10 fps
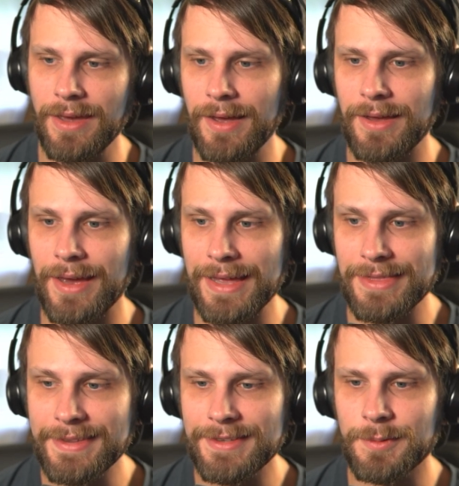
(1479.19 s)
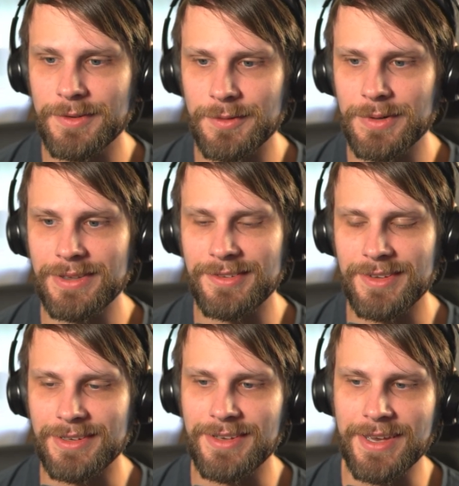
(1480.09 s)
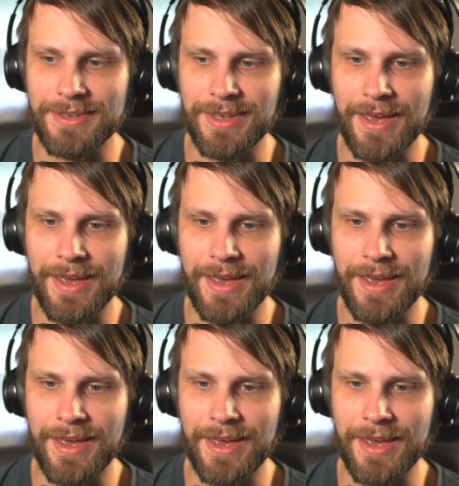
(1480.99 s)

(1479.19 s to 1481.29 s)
Uh, I think this was a really sick deck.